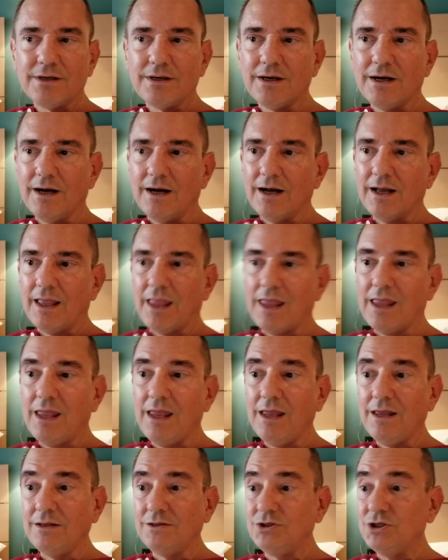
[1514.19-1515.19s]
Uh,
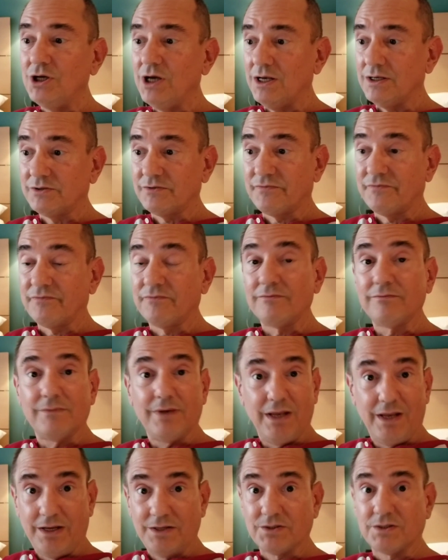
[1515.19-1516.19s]
he just
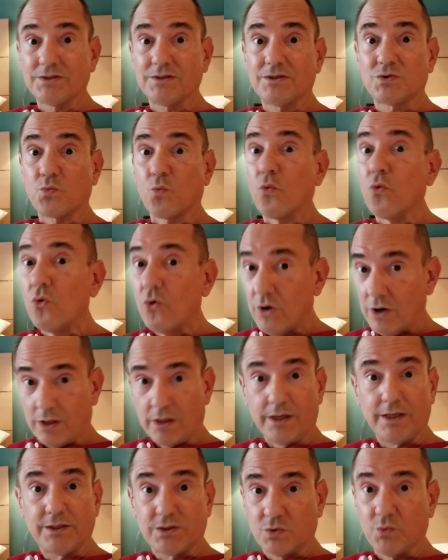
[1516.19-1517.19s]
he's
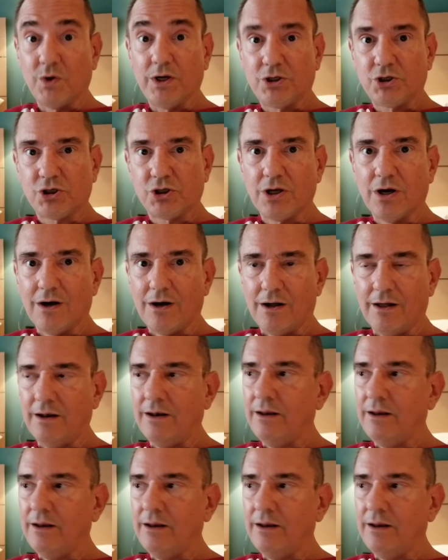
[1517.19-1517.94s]
really switched on.